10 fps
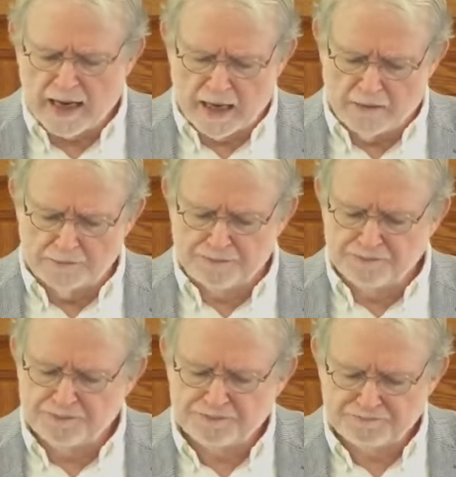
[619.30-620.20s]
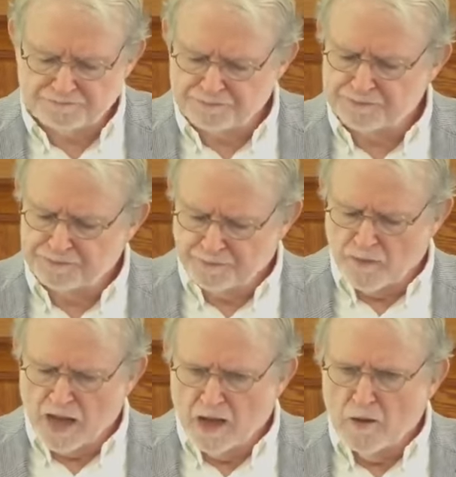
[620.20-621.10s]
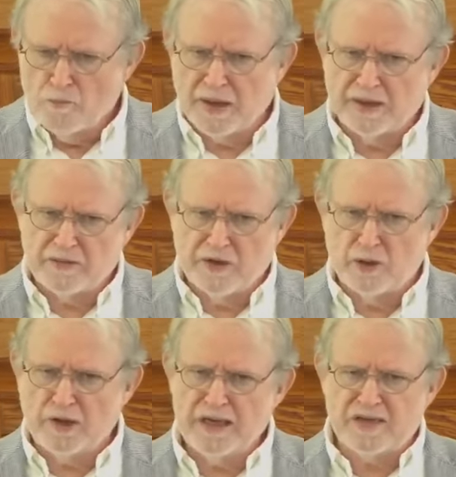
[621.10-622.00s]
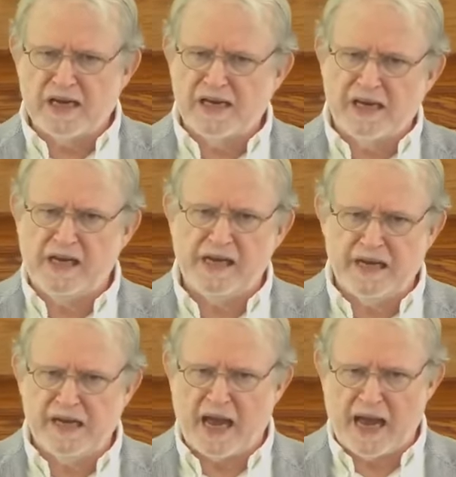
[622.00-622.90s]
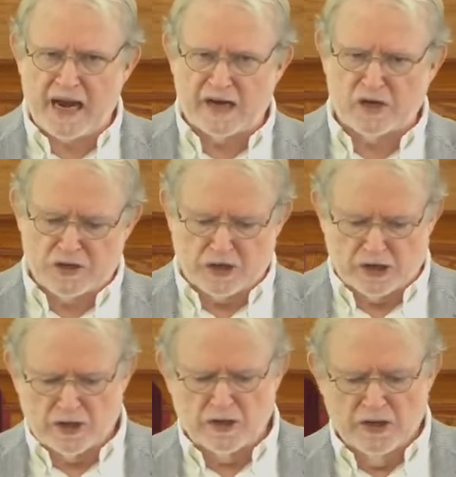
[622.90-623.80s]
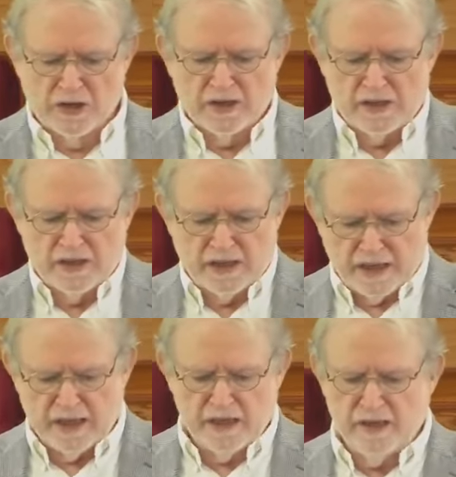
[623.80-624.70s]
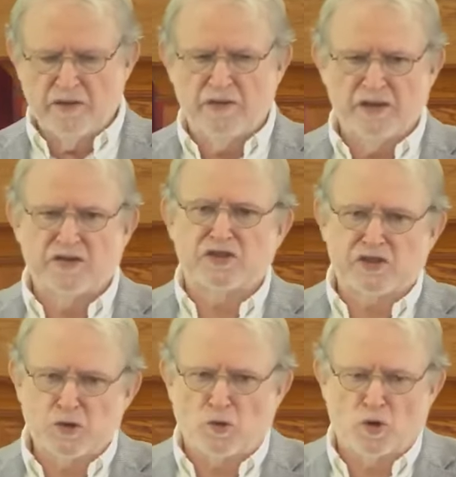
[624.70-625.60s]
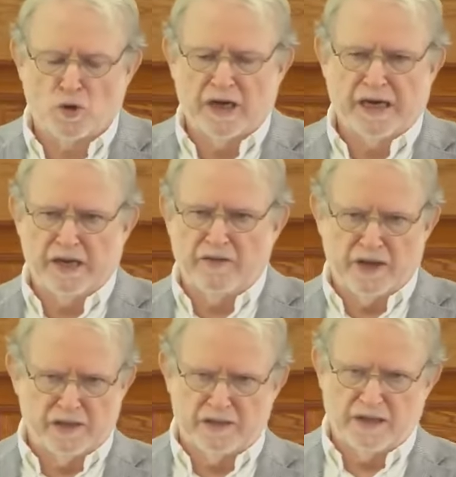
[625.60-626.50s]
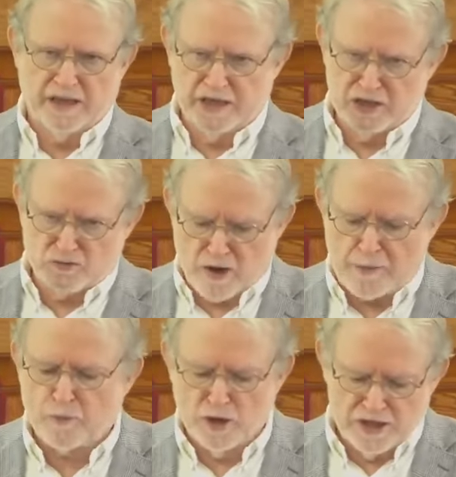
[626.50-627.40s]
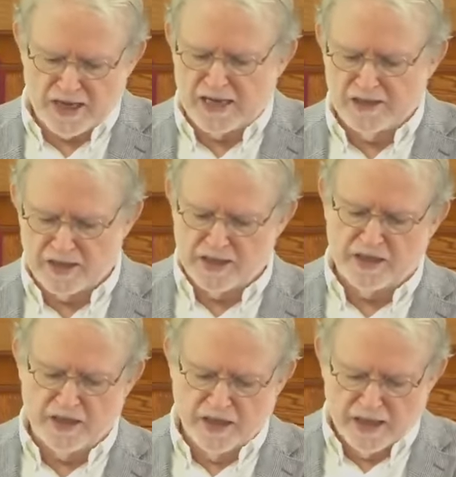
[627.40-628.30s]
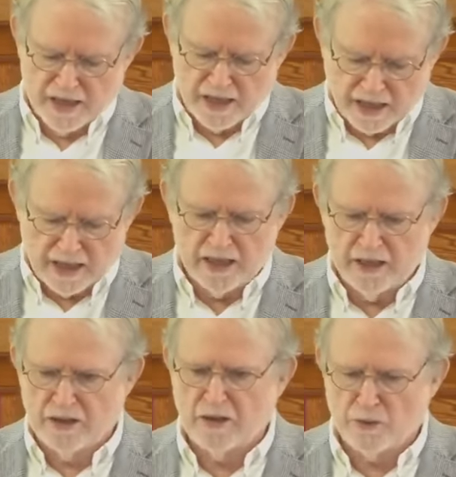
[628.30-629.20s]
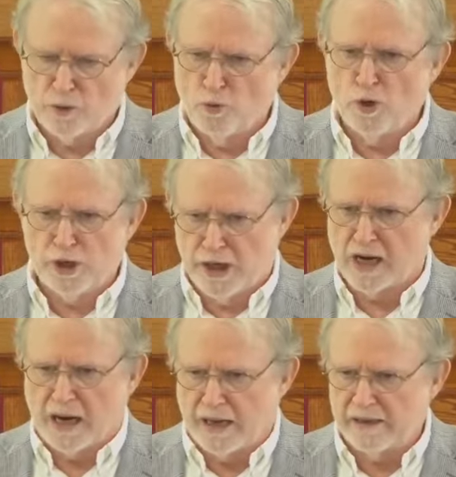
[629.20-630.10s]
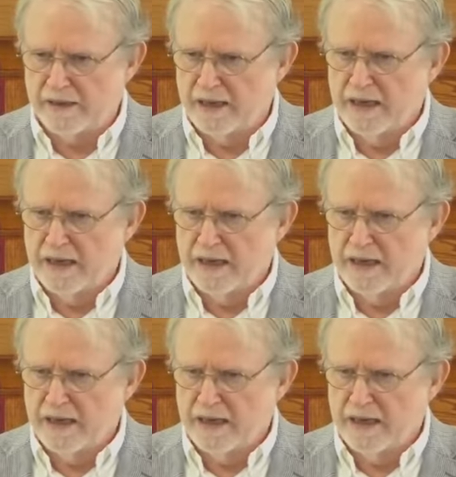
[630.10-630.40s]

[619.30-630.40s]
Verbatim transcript: But there is a key actor in this story that is represented in the woodcut.